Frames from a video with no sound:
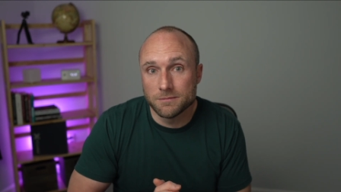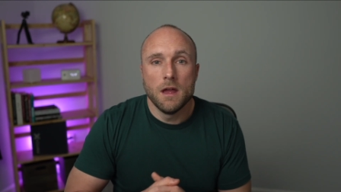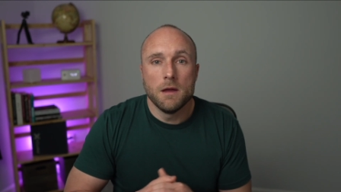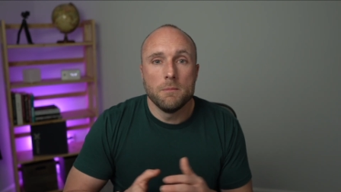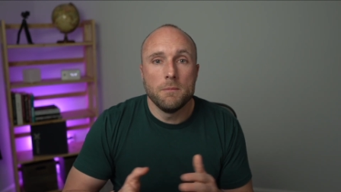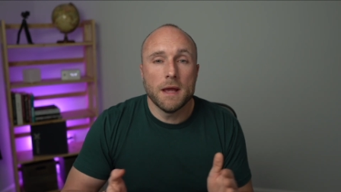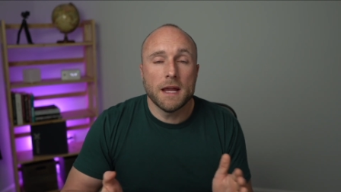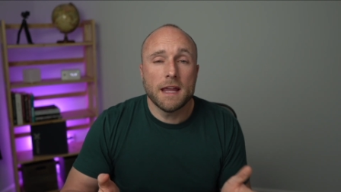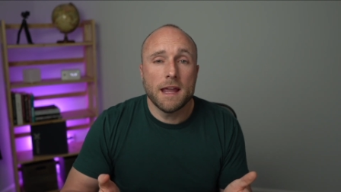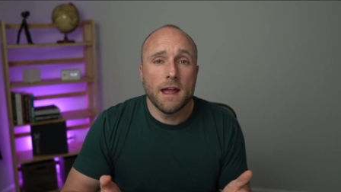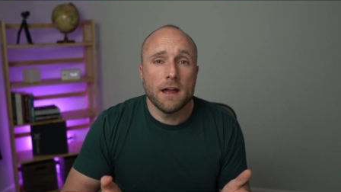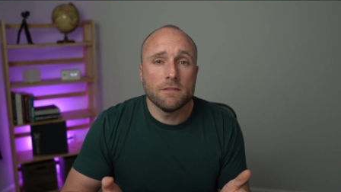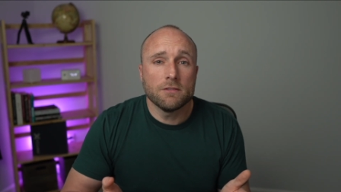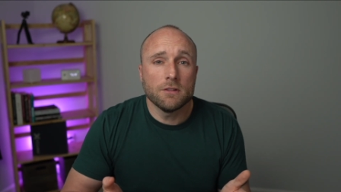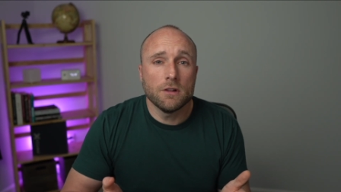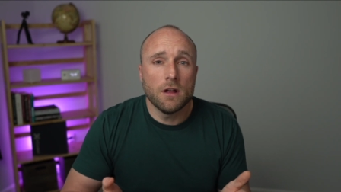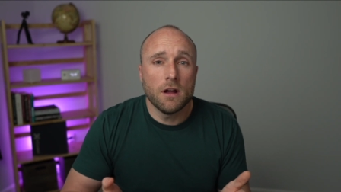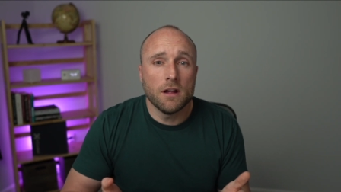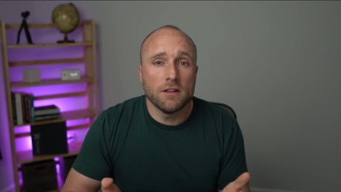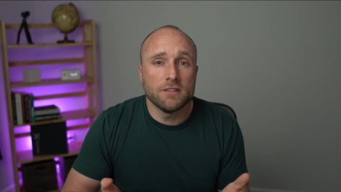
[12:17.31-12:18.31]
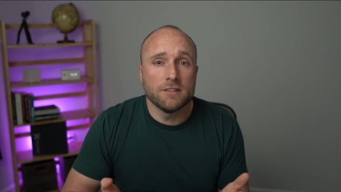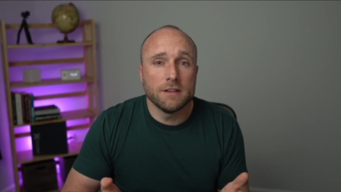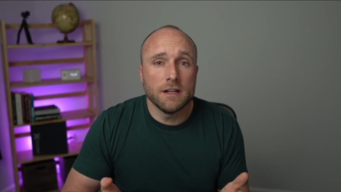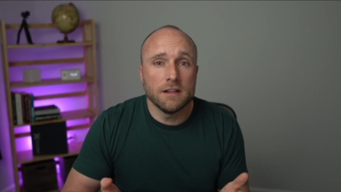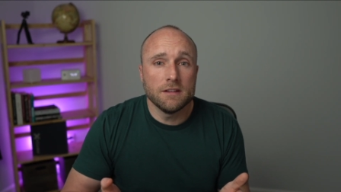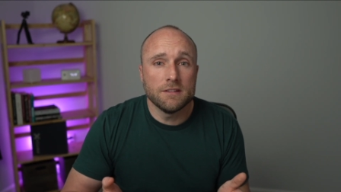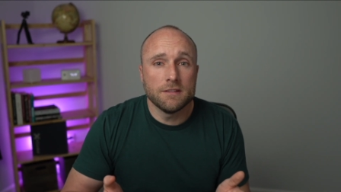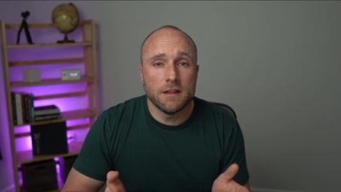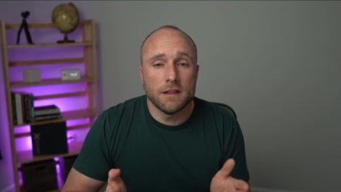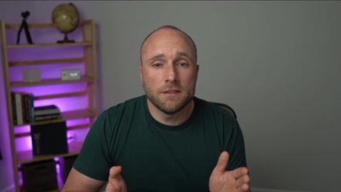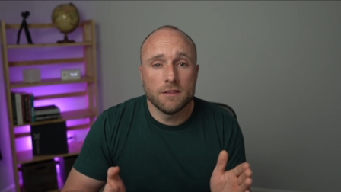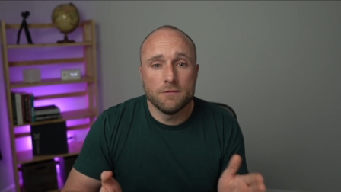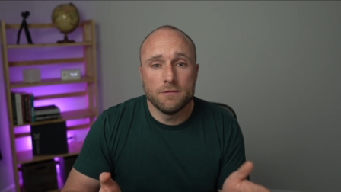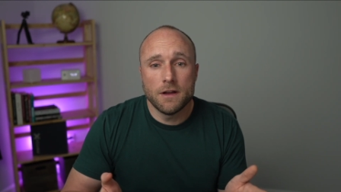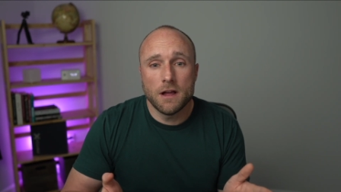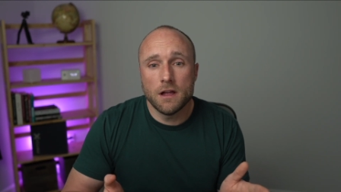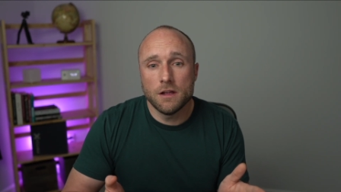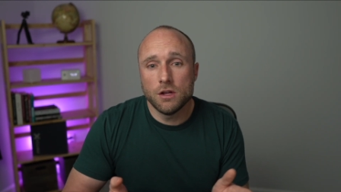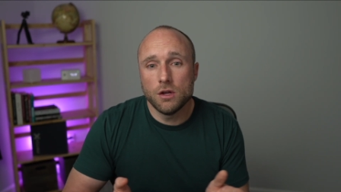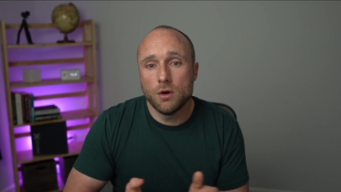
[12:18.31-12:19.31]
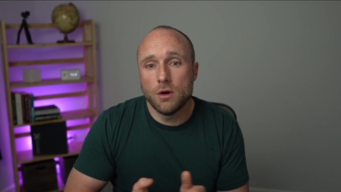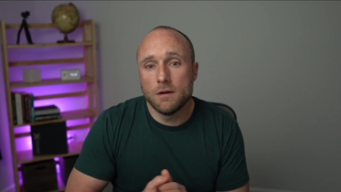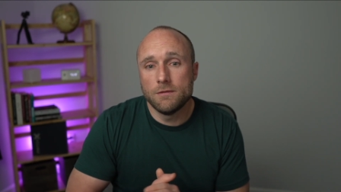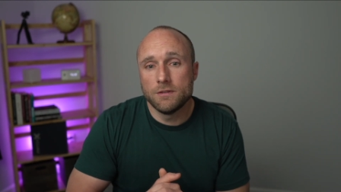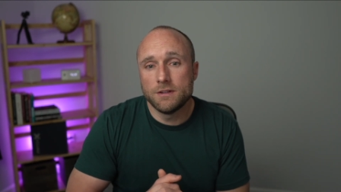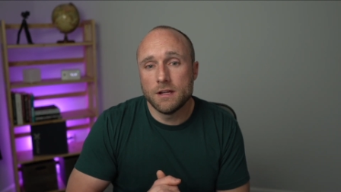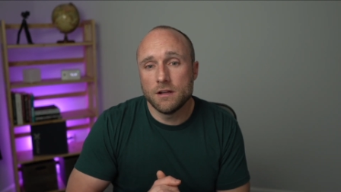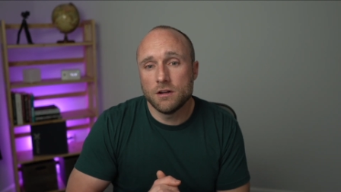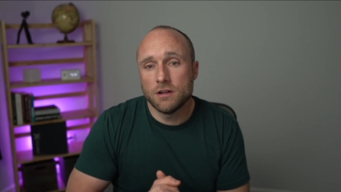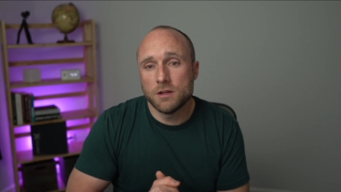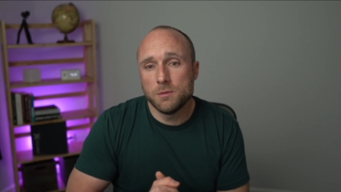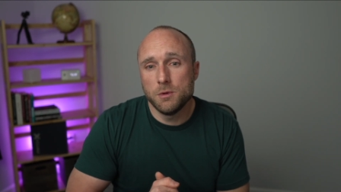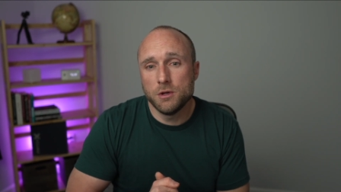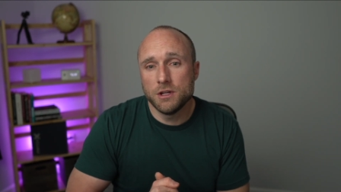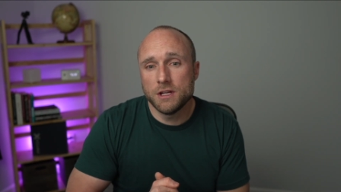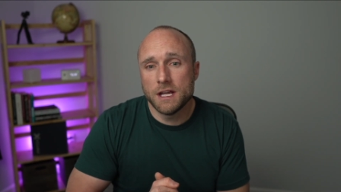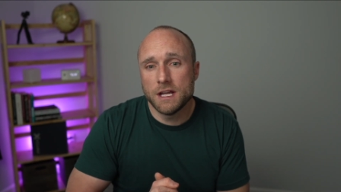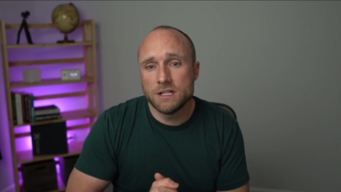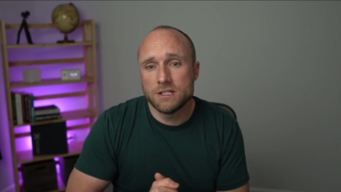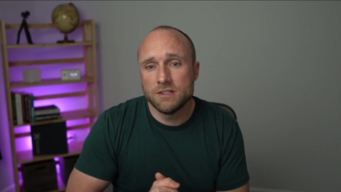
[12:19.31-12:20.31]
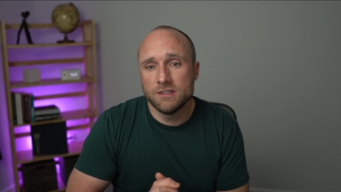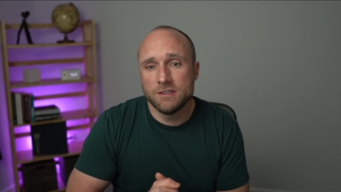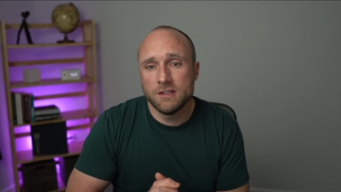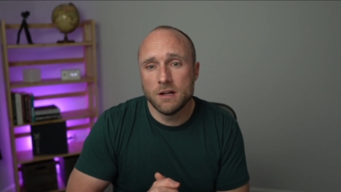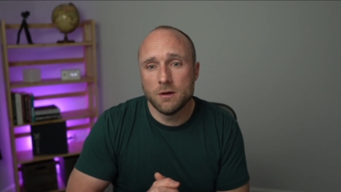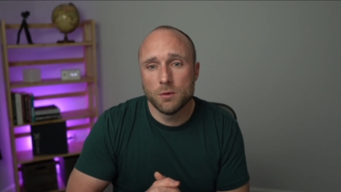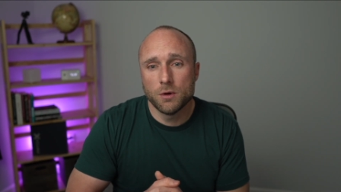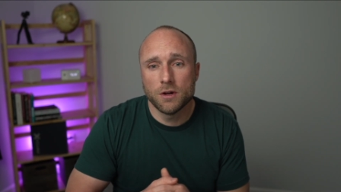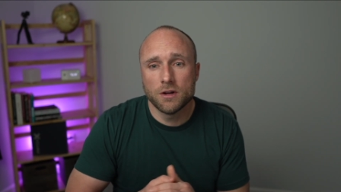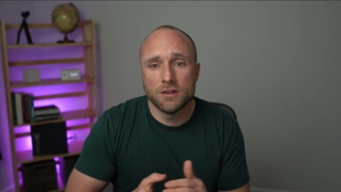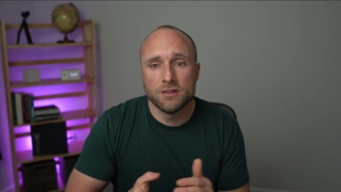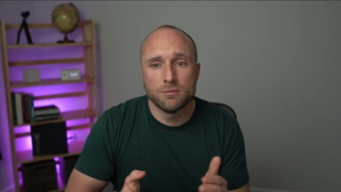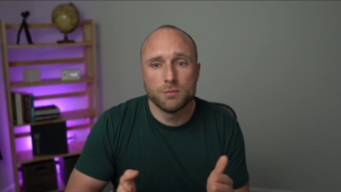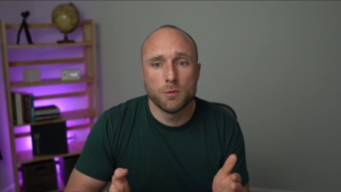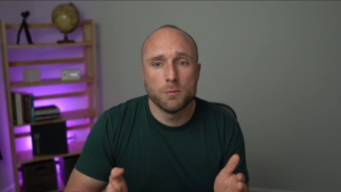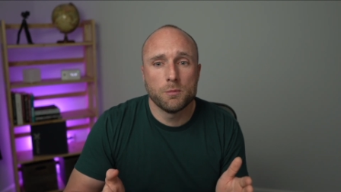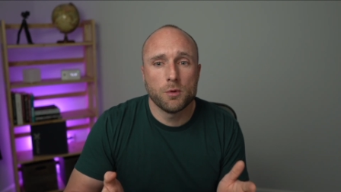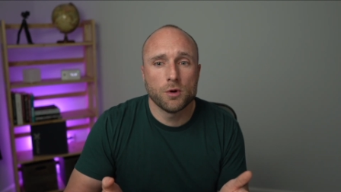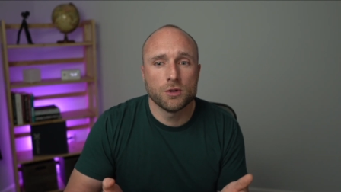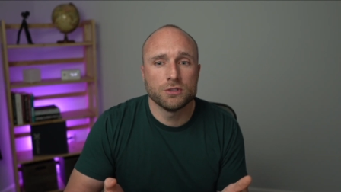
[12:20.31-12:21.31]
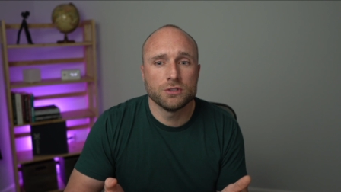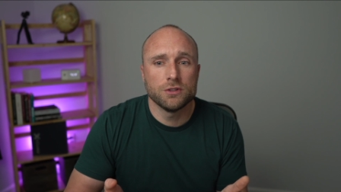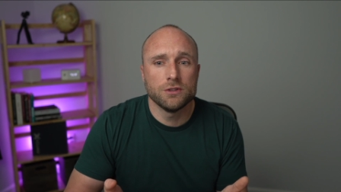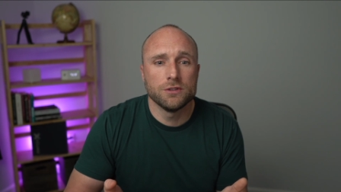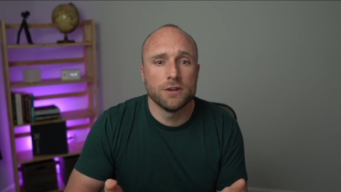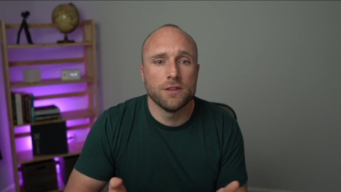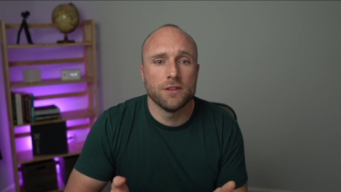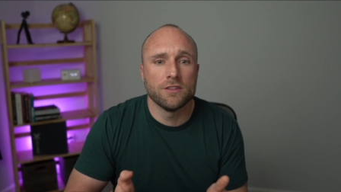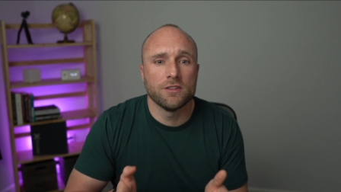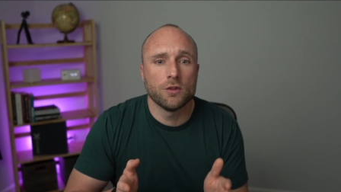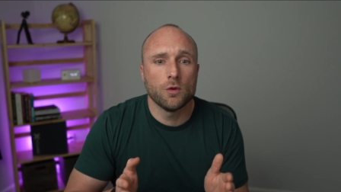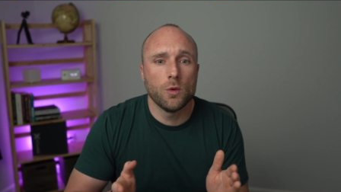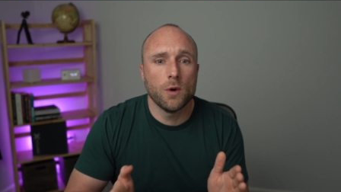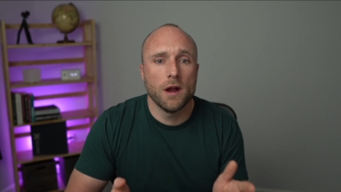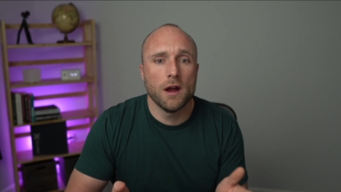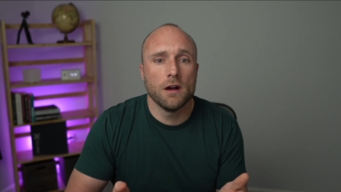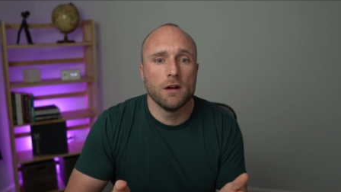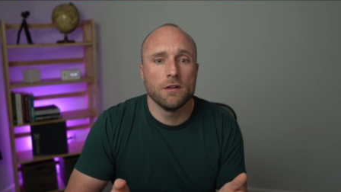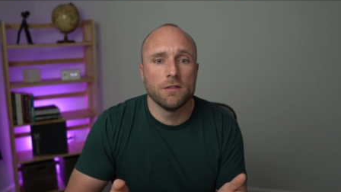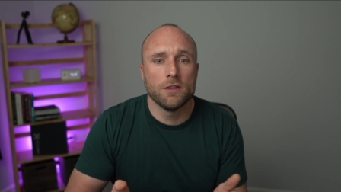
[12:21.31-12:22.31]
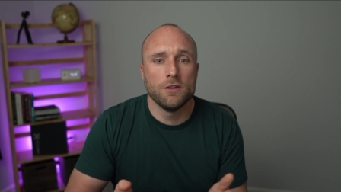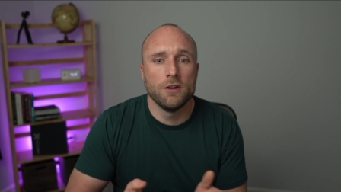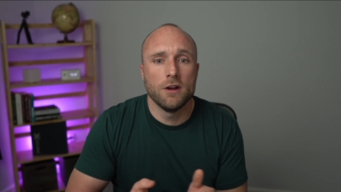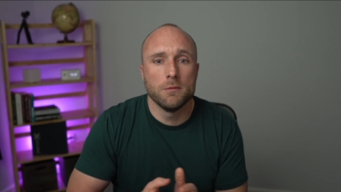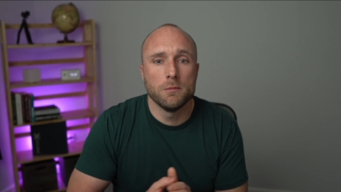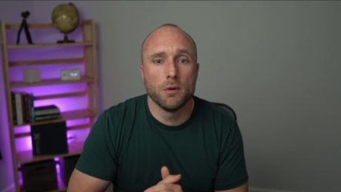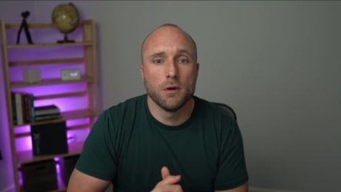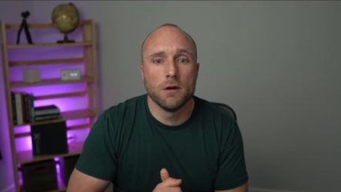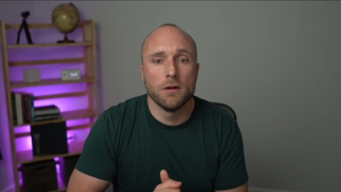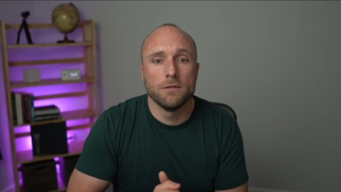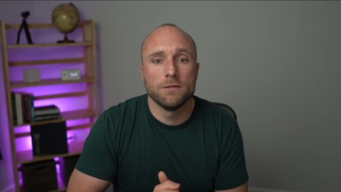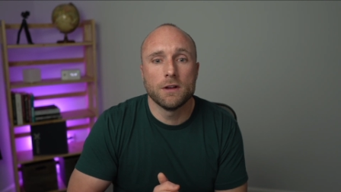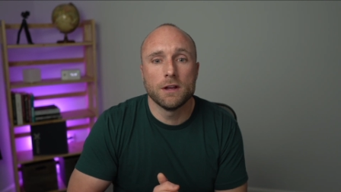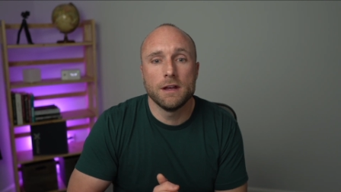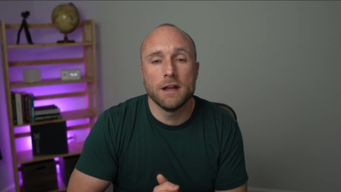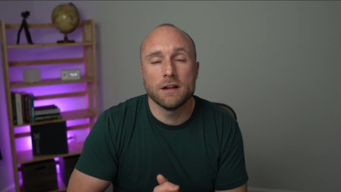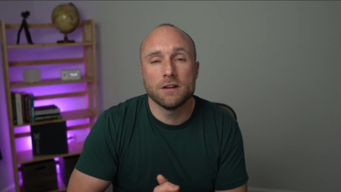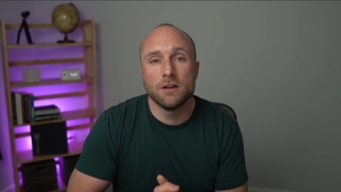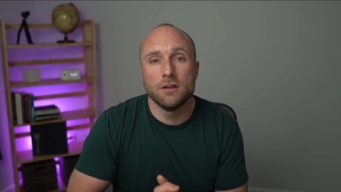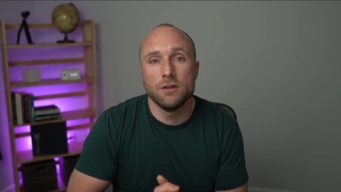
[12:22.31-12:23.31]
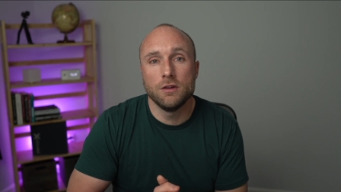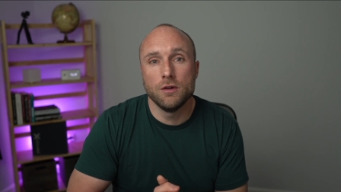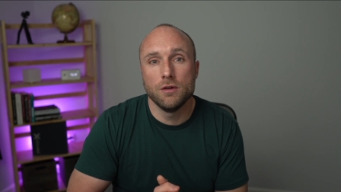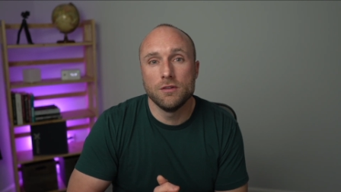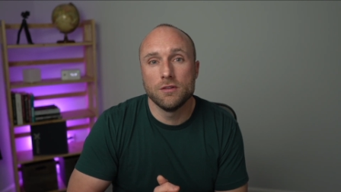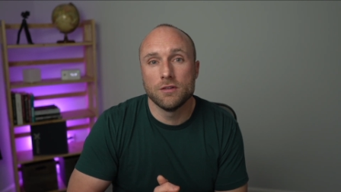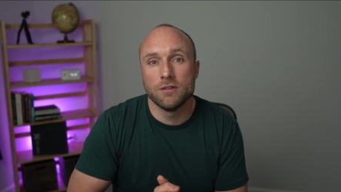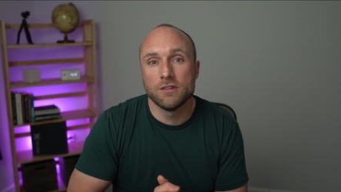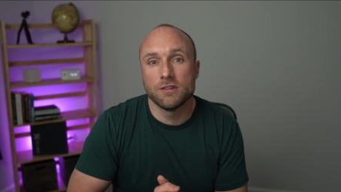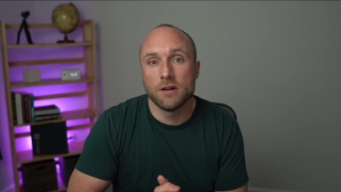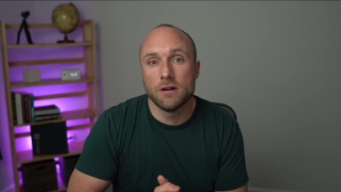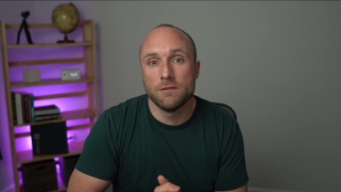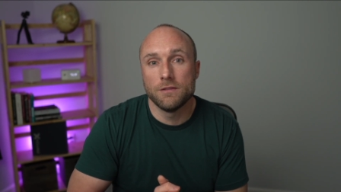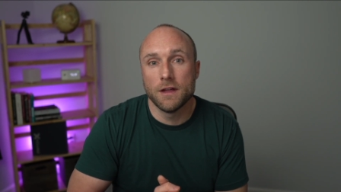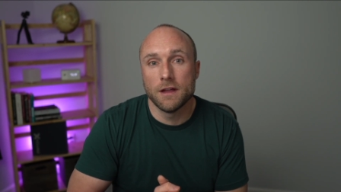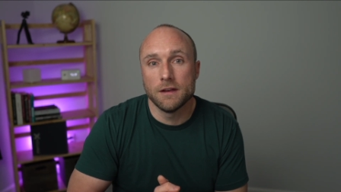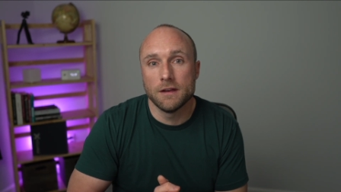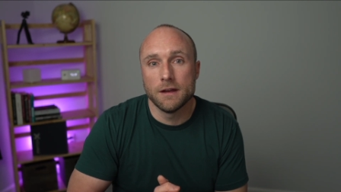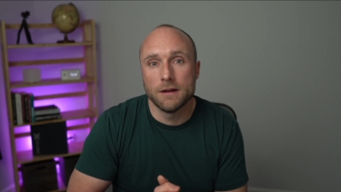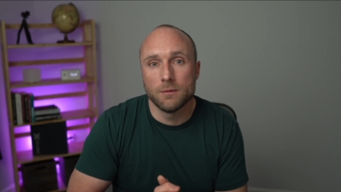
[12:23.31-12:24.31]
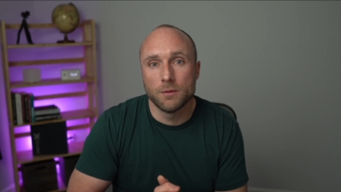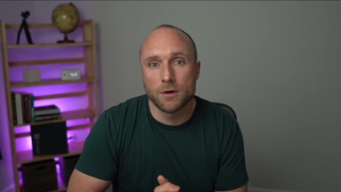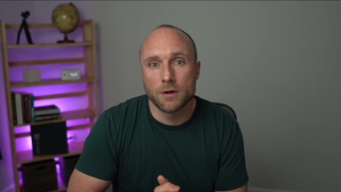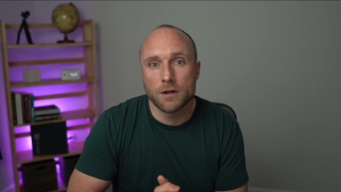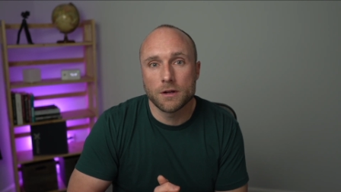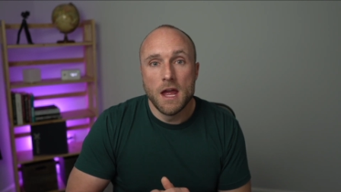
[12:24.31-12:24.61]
Metcalfe's law states that the value of a telecommunications network is proportional to the square of the number of connected users of that network.